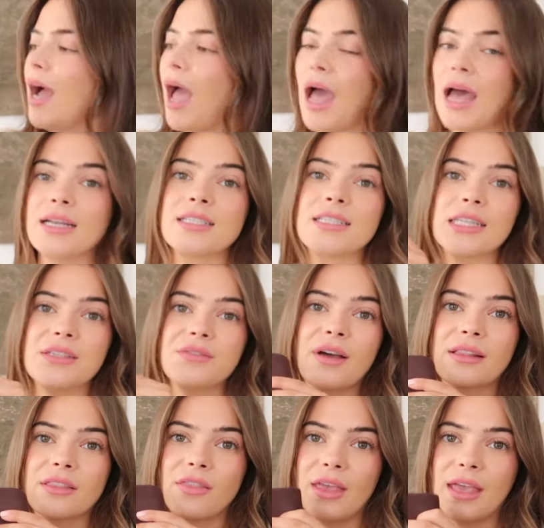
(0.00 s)
and the
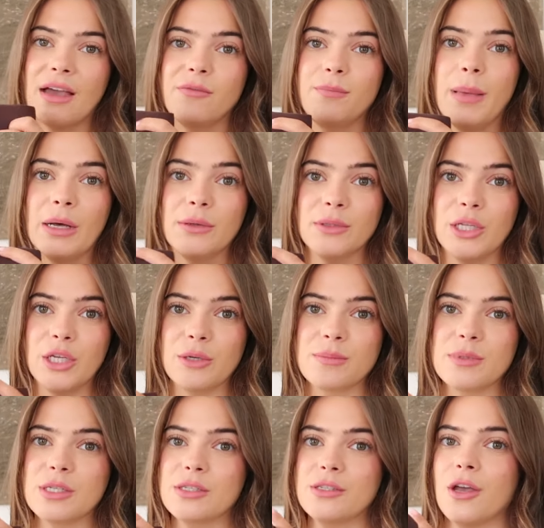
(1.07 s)
fact that they have belt
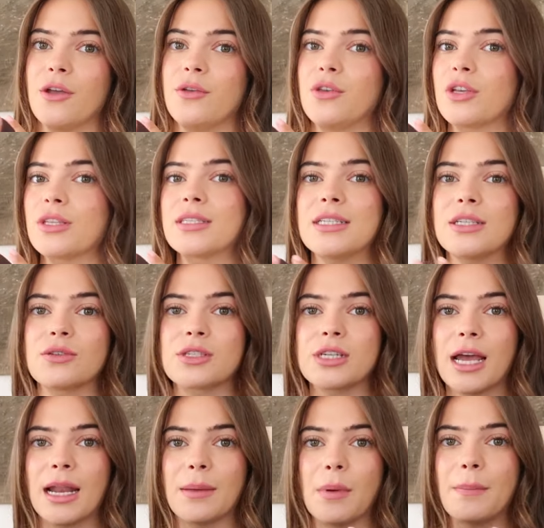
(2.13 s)
loops, so you can still
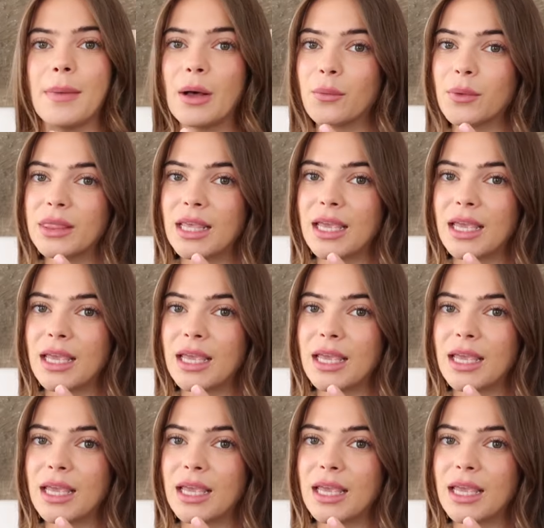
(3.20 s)
style up a belt with